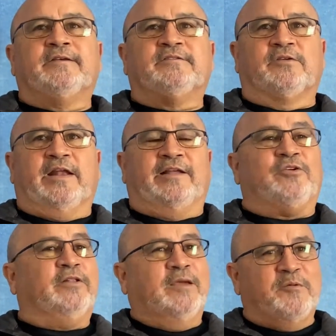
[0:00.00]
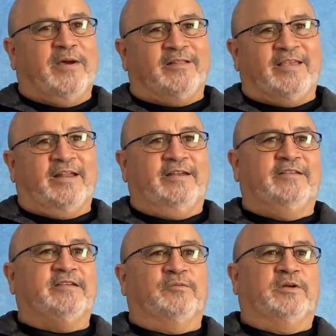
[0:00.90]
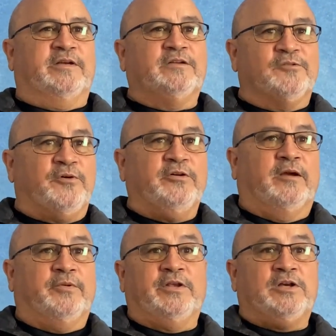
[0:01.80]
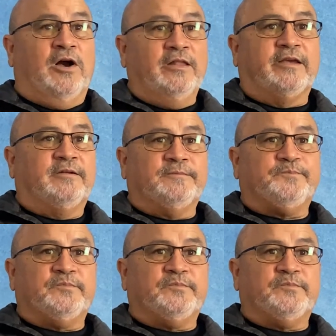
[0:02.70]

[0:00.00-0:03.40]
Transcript: So then I told him about that, and he said, well, here's a phone number. You call it.